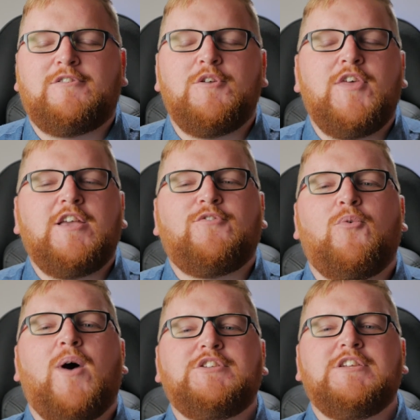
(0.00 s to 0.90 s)
So thanks for
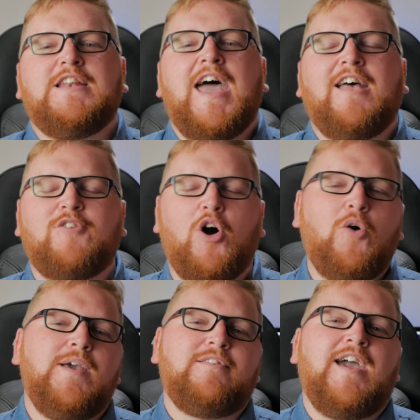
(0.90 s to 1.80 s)
watching. As
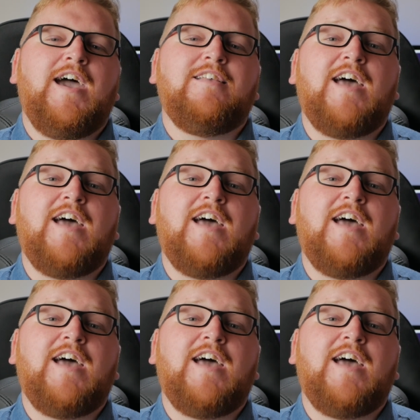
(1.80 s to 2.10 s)
always, guys,